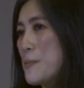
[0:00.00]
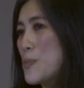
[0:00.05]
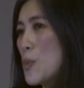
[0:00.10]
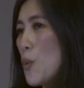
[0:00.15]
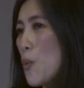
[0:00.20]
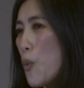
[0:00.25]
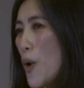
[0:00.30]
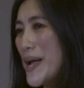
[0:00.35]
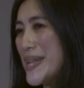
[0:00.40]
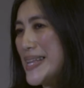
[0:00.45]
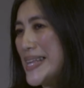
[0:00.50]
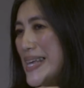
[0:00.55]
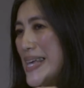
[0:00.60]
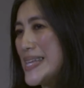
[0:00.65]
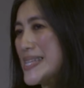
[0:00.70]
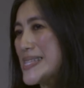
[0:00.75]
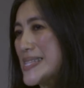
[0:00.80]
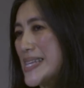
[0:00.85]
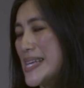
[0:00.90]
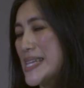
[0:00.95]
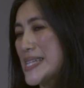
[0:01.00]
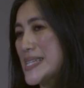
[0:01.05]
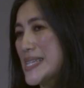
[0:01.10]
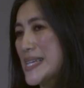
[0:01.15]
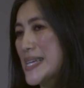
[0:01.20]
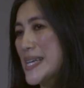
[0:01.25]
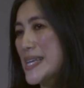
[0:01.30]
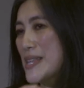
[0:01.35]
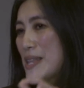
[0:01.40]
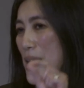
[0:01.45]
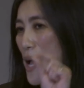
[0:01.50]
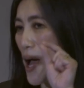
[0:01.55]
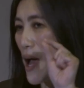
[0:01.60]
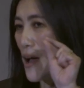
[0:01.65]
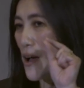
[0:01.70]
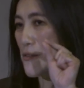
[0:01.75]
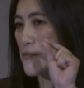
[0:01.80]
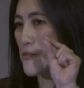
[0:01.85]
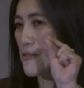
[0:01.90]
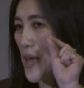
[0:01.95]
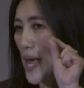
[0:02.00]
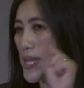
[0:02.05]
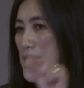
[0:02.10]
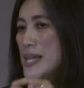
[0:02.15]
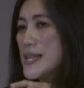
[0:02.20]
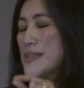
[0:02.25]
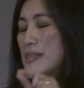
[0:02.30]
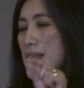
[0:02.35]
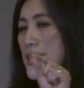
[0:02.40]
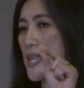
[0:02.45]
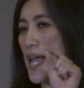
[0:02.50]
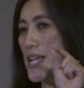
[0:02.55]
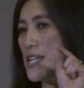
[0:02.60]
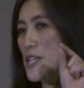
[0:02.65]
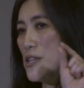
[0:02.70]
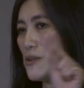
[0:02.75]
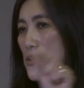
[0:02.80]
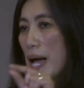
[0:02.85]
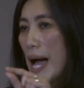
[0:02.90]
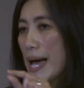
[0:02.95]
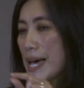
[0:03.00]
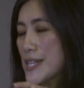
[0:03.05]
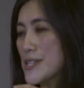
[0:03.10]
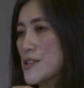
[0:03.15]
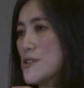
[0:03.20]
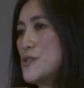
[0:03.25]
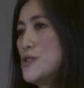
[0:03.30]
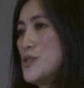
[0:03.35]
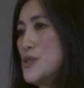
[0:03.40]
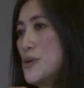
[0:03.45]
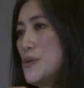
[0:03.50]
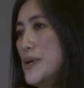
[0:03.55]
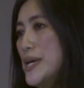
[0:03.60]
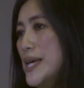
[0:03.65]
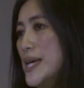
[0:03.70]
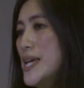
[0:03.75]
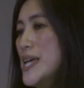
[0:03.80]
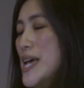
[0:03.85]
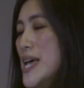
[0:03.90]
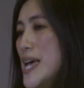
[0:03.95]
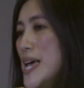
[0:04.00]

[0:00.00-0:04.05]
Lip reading: what is it of anything that you guys are doing